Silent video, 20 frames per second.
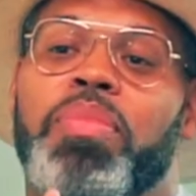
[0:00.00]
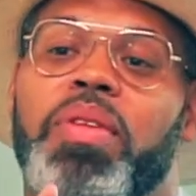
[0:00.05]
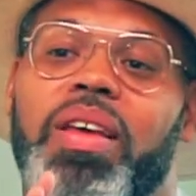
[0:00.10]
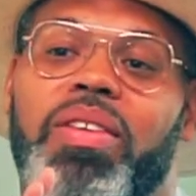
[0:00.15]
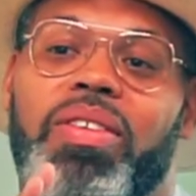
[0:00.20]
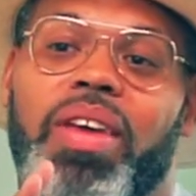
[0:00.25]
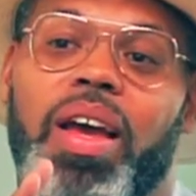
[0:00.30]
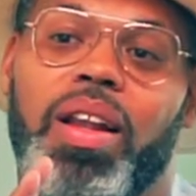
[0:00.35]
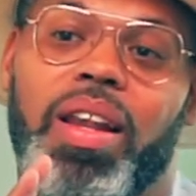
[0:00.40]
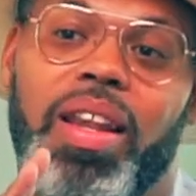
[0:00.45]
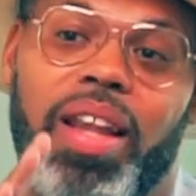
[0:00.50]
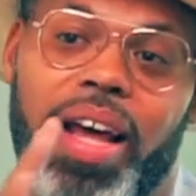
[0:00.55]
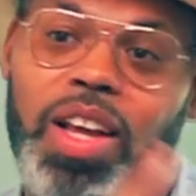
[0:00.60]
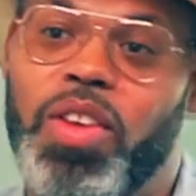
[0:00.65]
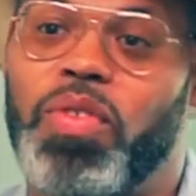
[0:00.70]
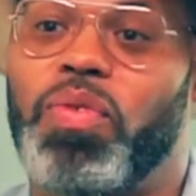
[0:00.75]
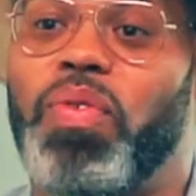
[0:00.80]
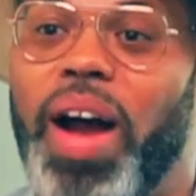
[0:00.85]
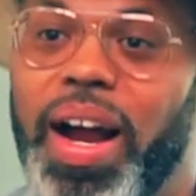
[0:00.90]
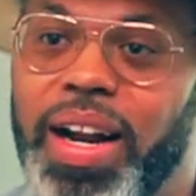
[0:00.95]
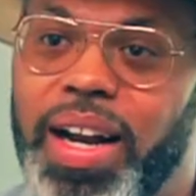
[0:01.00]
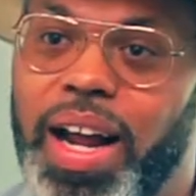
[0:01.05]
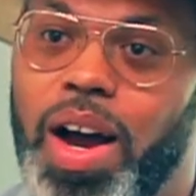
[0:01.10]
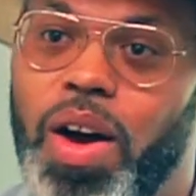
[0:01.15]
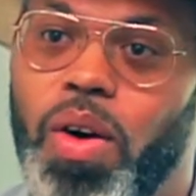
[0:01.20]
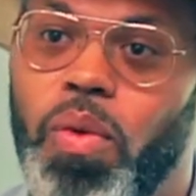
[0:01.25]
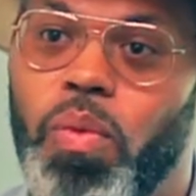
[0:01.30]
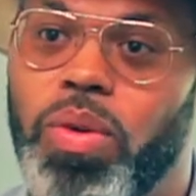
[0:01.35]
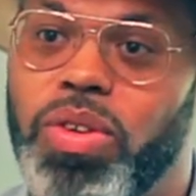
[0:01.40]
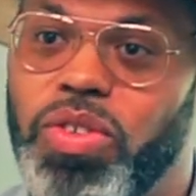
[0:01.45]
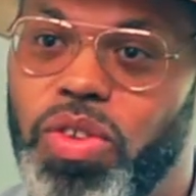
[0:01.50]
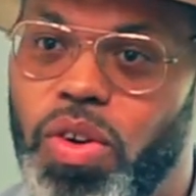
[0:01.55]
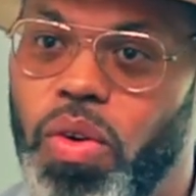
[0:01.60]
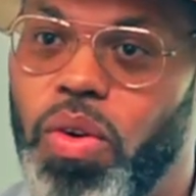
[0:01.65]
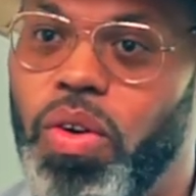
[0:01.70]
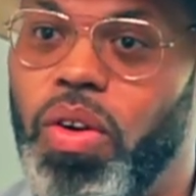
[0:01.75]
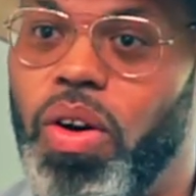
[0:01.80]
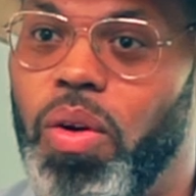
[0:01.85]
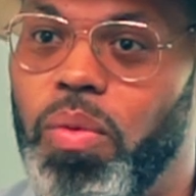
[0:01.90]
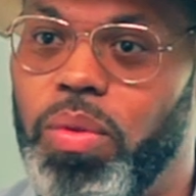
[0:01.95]
He said, let us find out what's
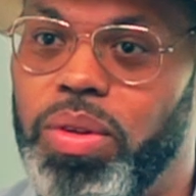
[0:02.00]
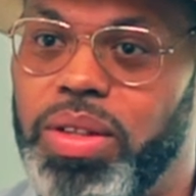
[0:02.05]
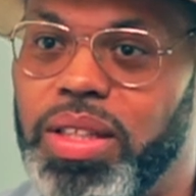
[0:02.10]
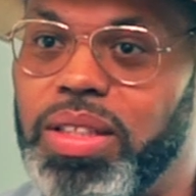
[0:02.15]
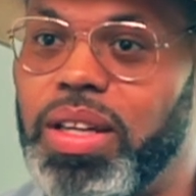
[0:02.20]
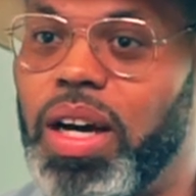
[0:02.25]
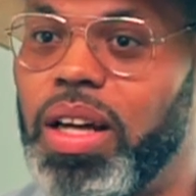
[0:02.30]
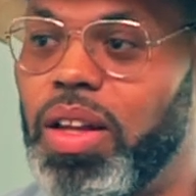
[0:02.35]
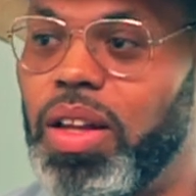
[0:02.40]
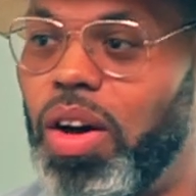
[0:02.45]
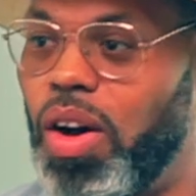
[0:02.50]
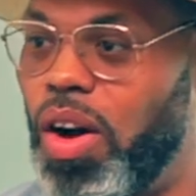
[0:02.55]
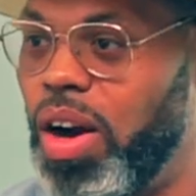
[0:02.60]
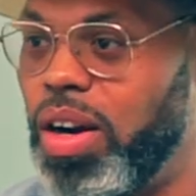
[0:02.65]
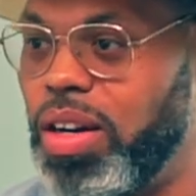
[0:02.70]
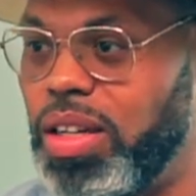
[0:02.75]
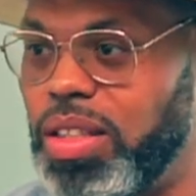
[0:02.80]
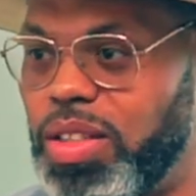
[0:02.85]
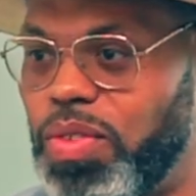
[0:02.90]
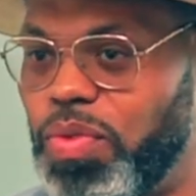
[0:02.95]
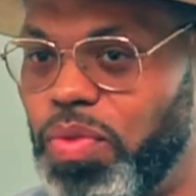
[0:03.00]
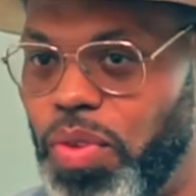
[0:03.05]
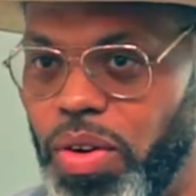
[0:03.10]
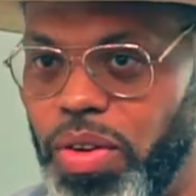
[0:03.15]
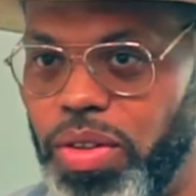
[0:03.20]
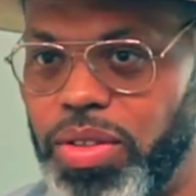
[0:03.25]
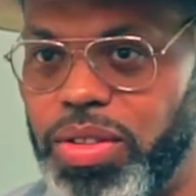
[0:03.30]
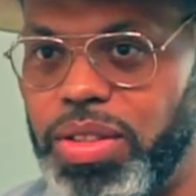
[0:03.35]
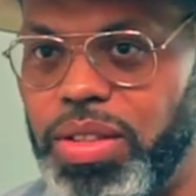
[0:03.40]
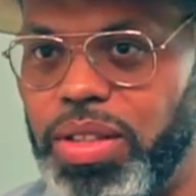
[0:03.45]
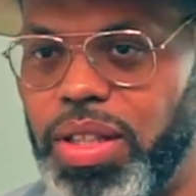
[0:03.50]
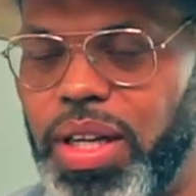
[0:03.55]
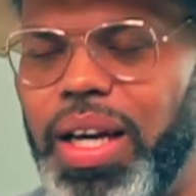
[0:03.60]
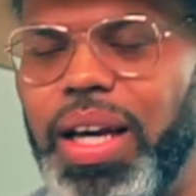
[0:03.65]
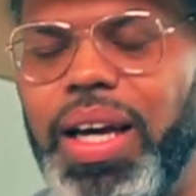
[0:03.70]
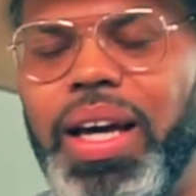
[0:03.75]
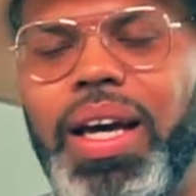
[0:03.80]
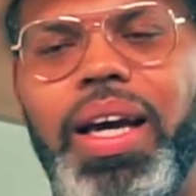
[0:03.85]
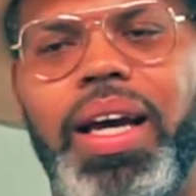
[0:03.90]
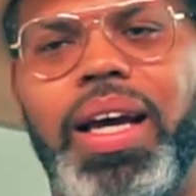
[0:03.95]
going on with this other artist first.
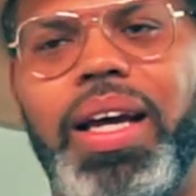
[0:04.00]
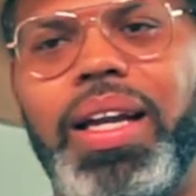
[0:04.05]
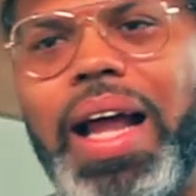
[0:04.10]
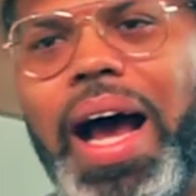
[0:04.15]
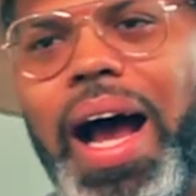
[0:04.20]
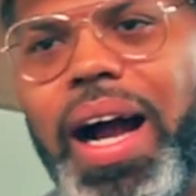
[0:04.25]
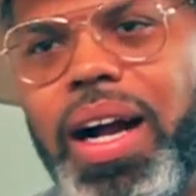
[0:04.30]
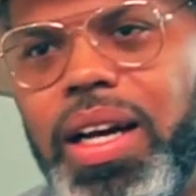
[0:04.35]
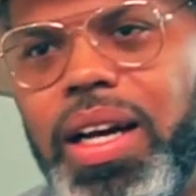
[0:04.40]
Mm-hmm. Now